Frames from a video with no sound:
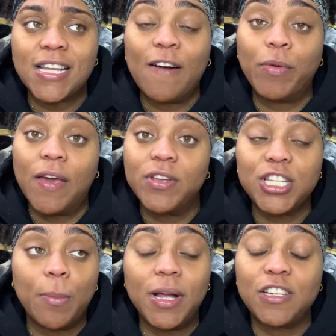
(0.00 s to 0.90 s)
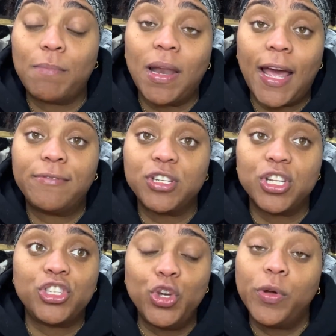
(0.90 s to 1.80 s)
I've given so much of my life to
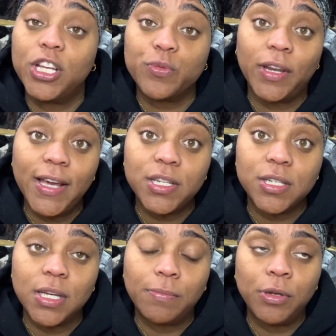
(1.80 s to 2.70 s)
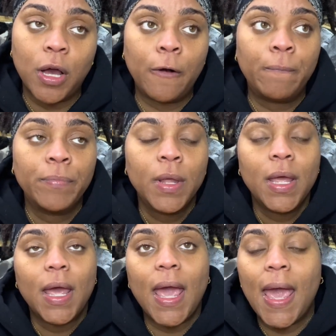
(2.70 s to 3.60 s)
just you in this relationship,
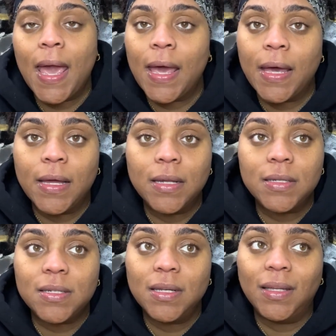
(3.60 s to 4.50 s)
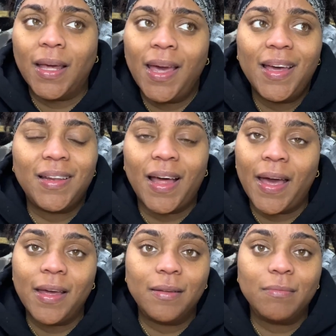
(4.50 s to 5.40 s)
And yeah,
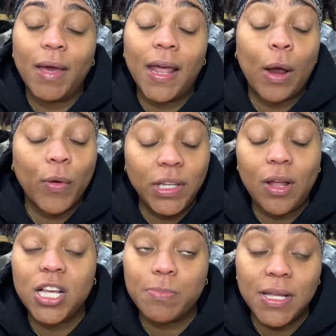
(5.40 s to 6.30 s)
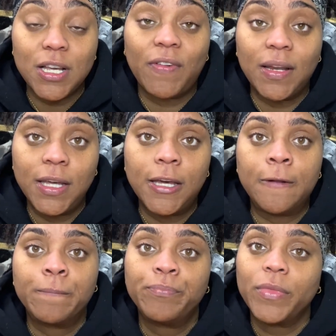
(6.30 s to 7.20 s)
like, man, I really lost myself. I
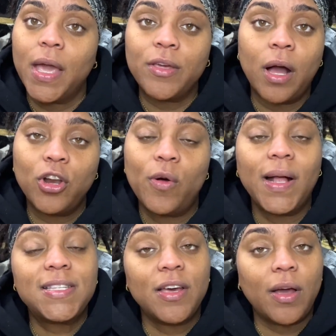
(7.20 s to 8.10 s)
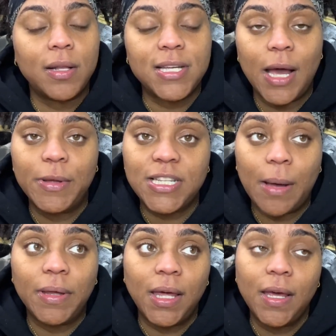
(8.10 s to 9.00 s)
did. And y'all know, I tell y'all time and
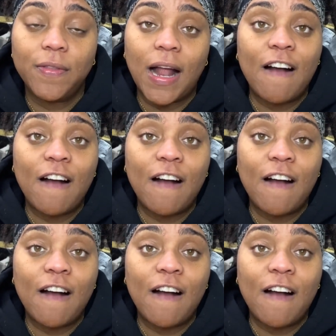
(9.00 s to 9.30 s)
time again that